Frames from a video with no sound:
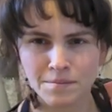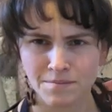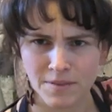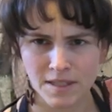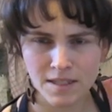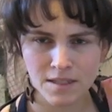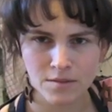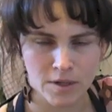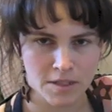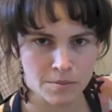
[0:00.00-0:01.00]
this
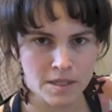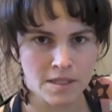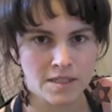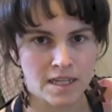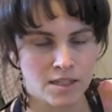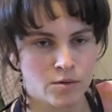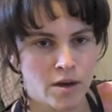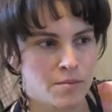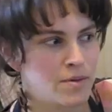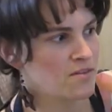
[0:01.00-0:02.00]
recipe contained
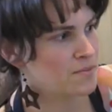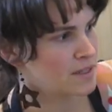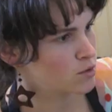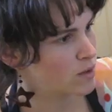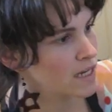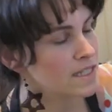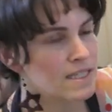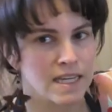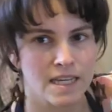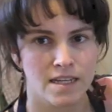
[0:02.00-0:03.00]
quite a bit of
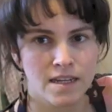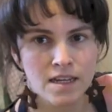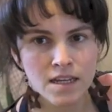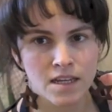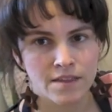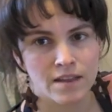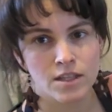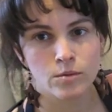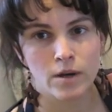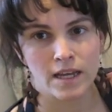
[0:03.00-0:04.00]
beeswax, and
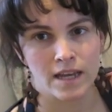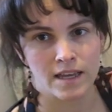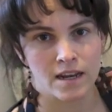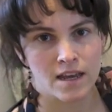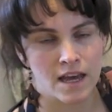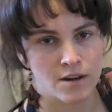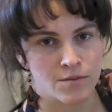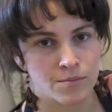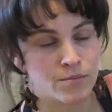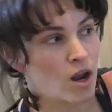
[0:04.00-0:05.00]
that's why I kind of had
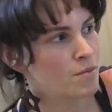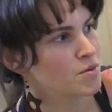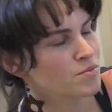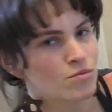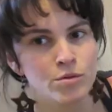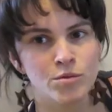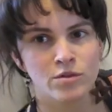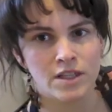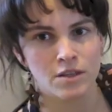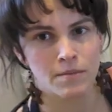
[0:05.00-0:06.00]
a problem
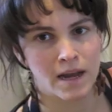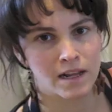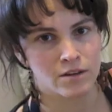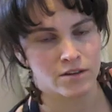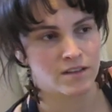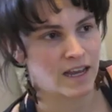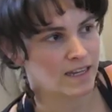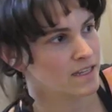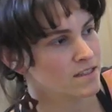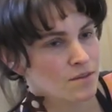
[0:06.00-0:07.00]
removing the mylar
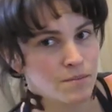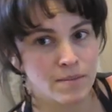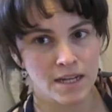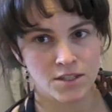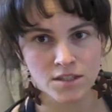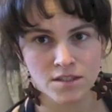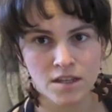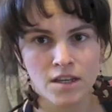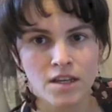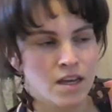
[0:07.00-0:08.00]
linings. Some batches,
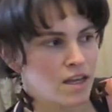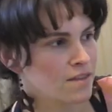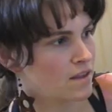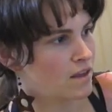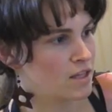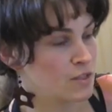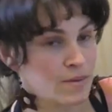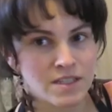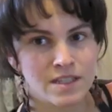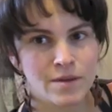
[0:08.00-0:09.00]

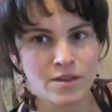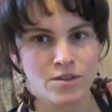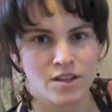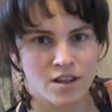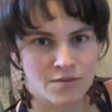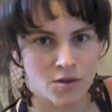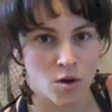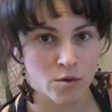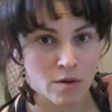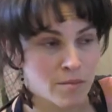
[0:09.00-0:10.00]
especially when there's a lot of
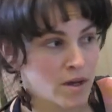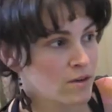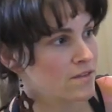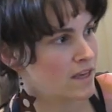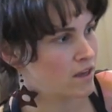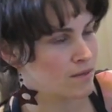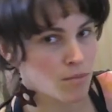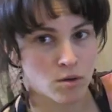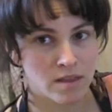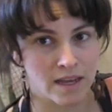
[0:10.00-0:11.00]
cocoa butter, they
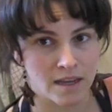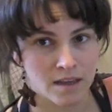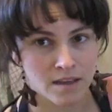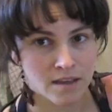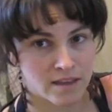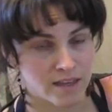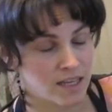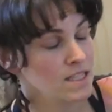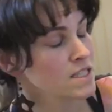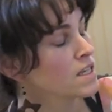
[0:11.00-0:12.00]
unmold like
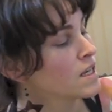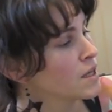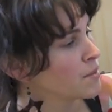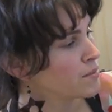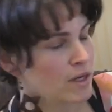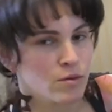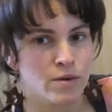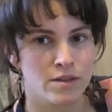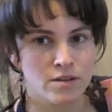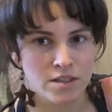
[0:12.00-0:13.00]
this, but
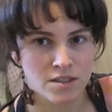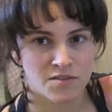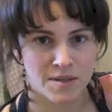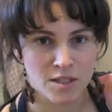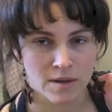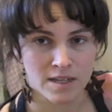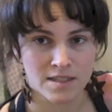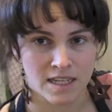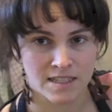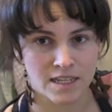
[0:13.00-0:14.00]
when there's lots of beeswax,
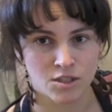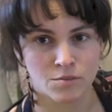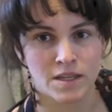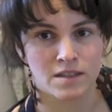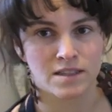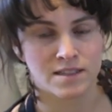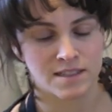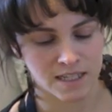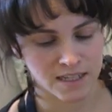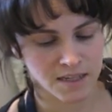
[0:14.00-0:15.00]
they tend to be a little
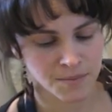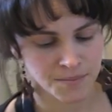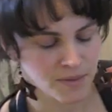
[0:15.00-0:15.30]
sticky.